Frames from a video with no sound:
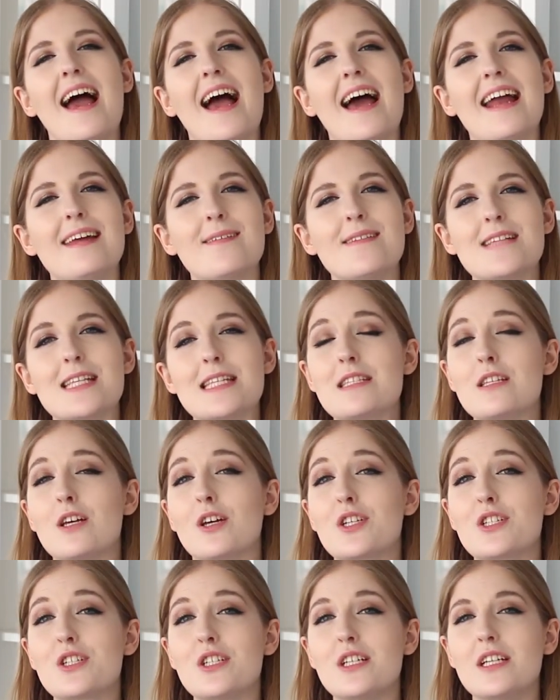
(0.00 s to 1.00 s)
Anyways, this is
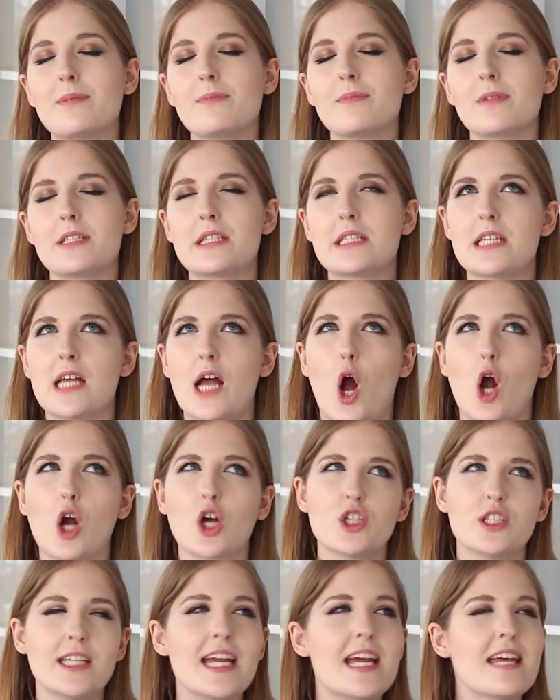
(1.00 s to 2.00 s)
actually, this is
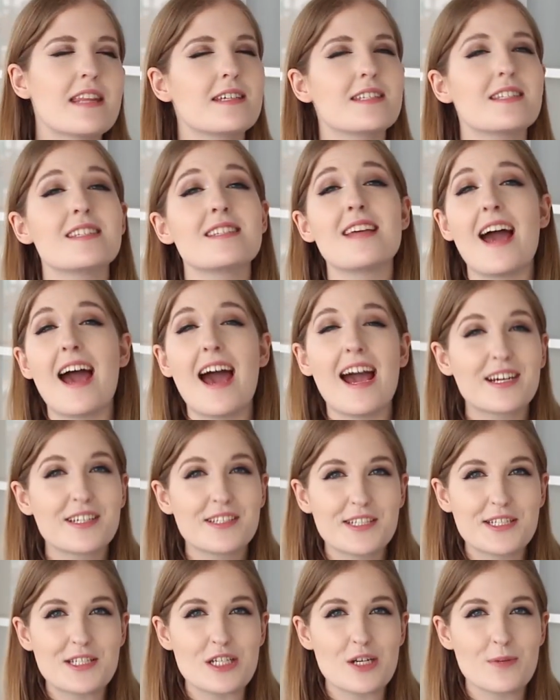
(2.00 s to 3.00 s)
actually, this is
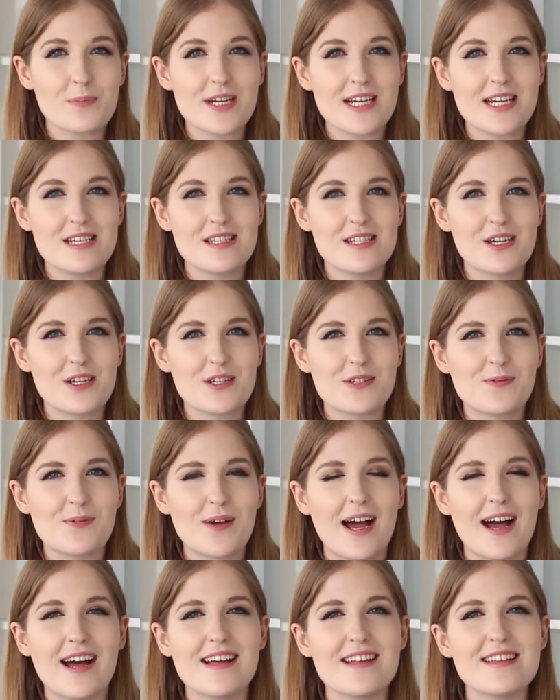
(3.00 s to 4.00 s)
actually super easy as
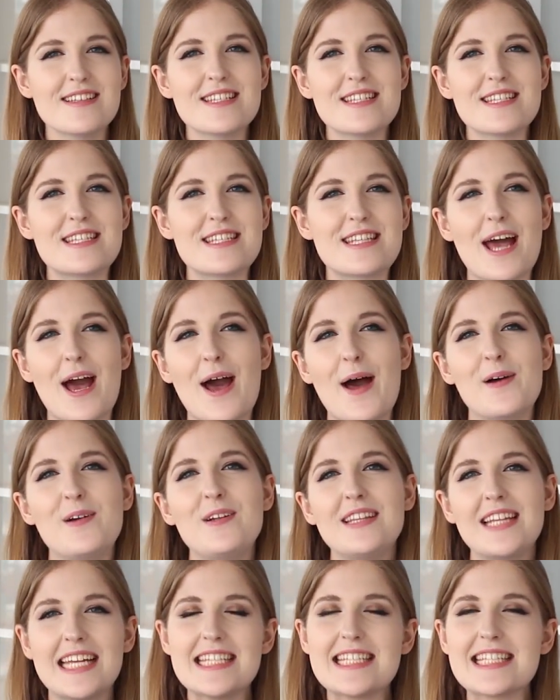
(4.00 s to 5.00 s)
well. So
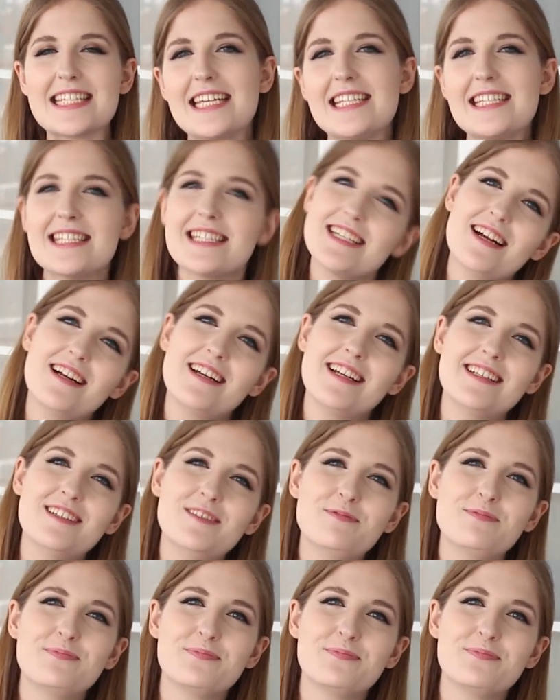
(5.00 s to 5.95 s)
let's get started.